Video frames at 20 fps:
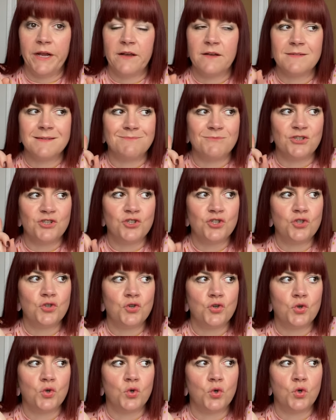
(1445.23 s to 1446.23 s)
because I'm
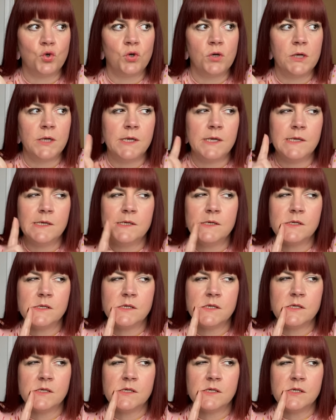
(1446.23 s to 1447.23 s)
sure
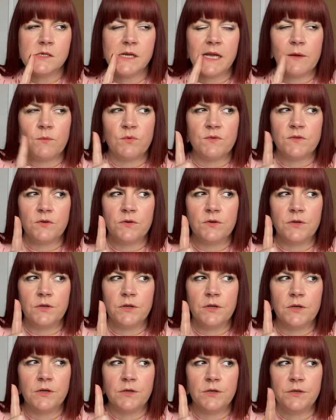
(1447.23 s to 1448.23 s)
it was on
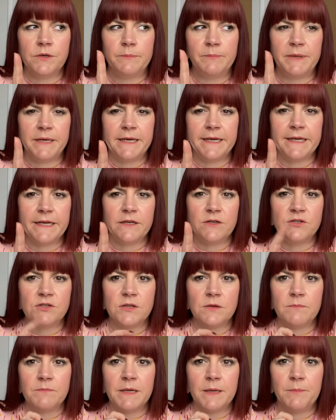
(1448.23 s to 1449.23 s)
her page
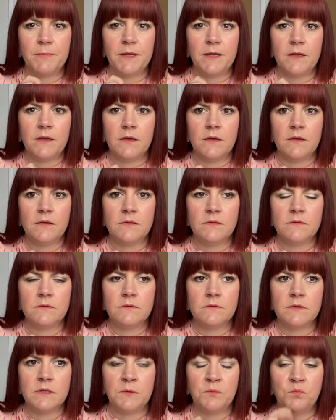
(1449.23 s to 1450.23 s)
that maybe
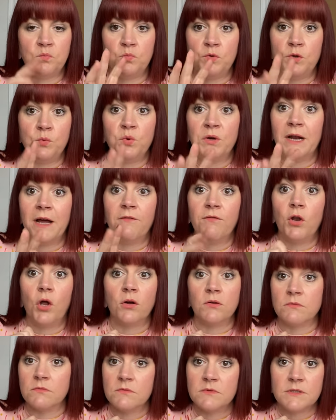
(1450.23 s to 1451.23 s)
you wouldn't have
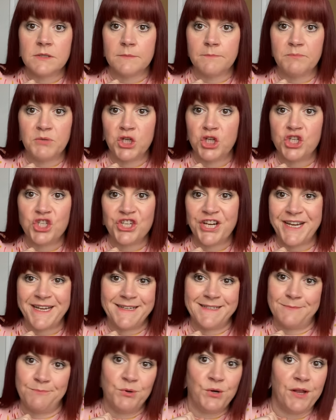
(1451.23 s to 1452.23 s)
long to
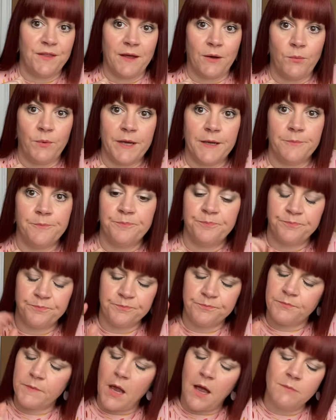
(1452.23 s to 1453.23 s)
purchase, put it that way.
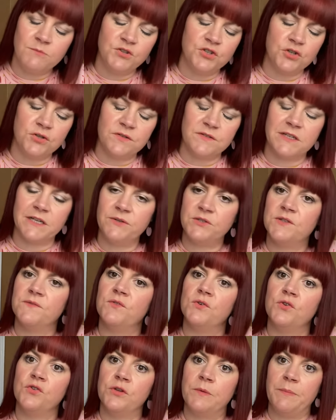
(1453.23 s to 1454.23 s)
I'm sure there's loads of
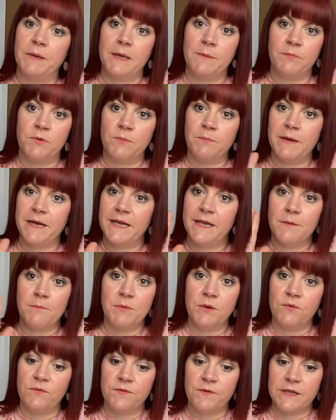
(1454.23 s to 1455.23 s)
other people making
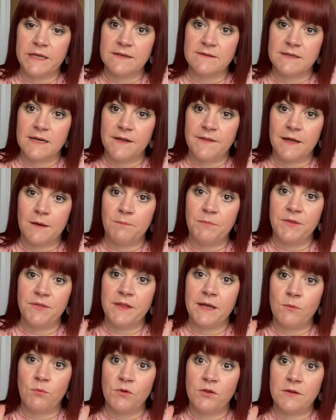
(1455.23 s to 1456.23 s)
beautiful things like that, but
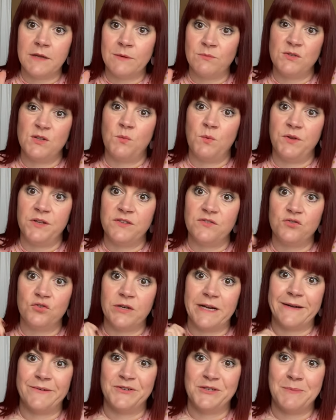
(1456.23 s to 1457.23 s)
that was the one that stood
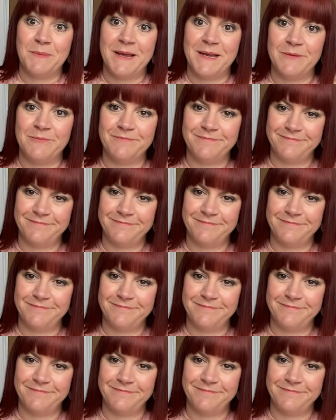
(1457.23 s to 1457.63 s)
out to me.